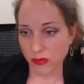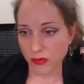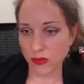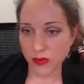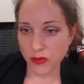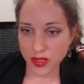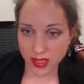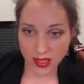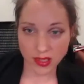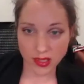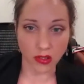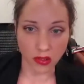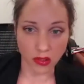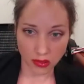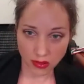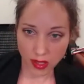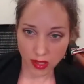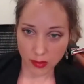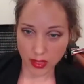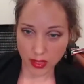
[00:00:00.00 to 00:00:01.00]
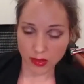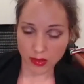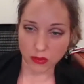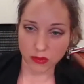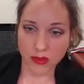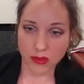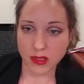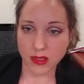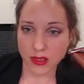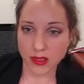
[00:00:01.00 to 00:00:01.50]
still,
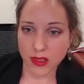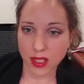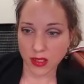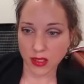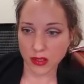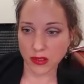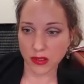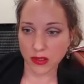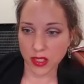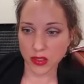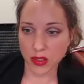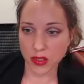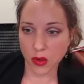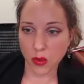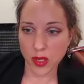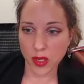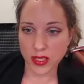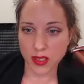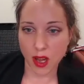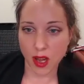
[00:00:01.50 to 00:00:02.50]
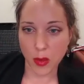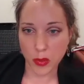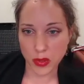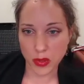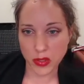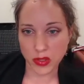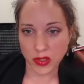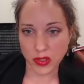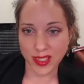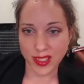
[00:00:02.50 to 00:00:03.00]
there's always
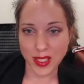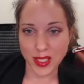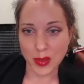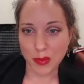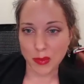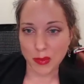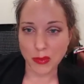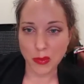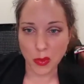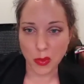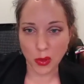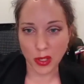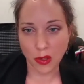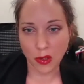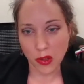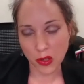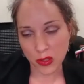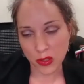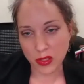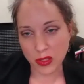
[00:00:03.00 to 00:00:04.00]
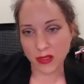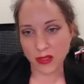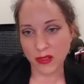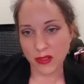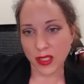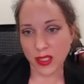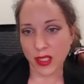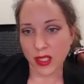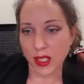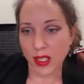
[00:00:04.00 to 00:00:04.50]
opportunity to be more inclusive
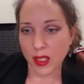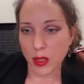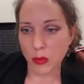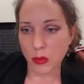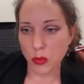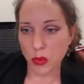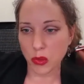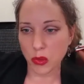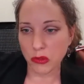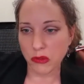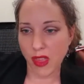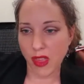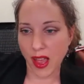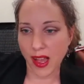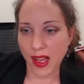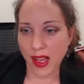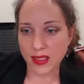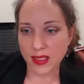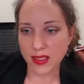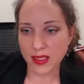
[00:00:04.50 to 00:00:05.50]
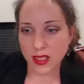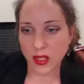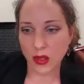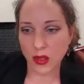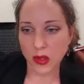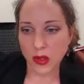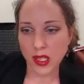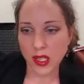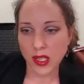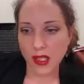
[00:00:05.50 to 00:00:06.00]
and improve that.
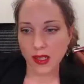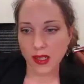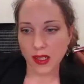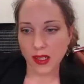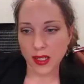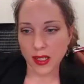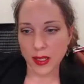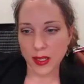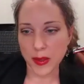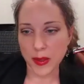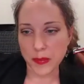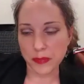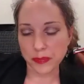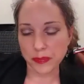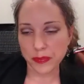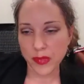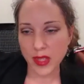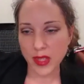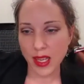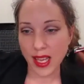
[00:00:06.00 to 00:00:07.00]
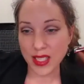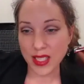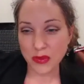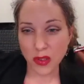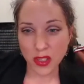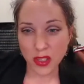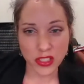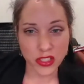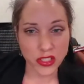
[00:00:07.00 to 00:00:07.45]
So as far as